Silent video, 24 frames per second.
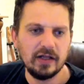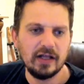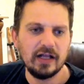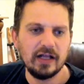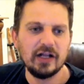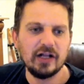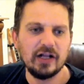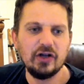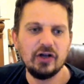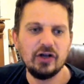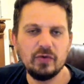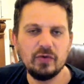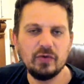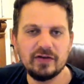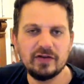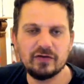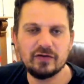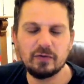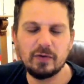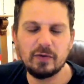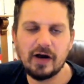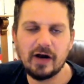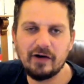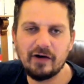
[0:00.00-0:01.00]
Luis
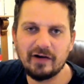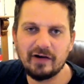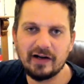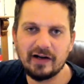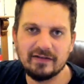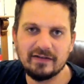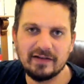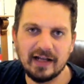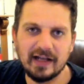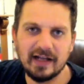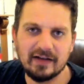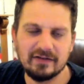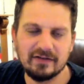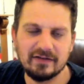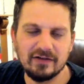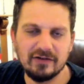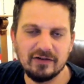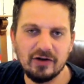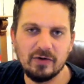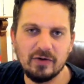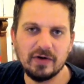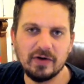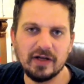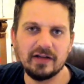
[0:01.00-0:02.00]
Suarez next, and
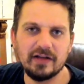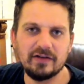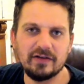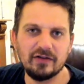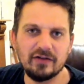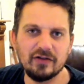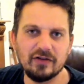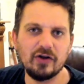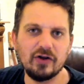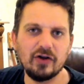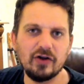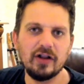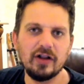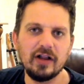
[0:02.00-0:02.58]
no, it's not